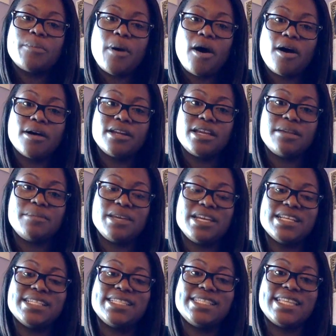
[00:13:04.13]
upon Him.
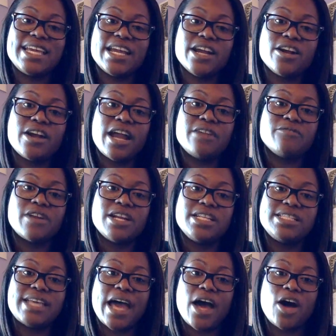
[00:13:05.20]
He is there and
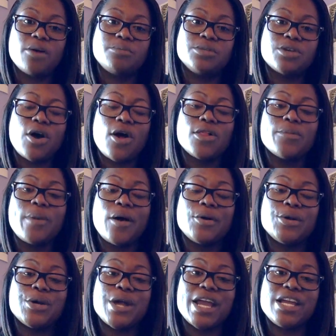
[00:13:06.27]
ready to help, to call
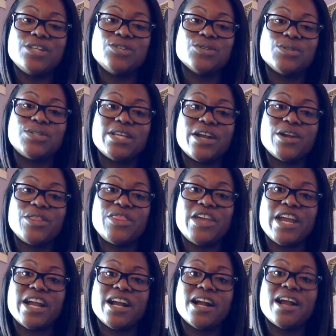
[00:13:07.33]
upon your angels. They are
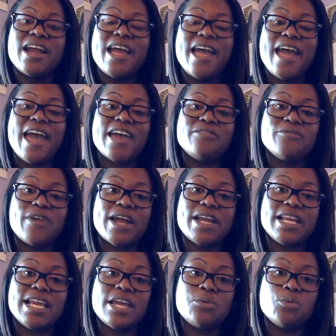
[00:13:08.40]
there and
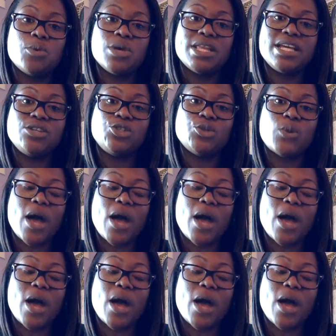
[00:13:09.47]
ready and willing to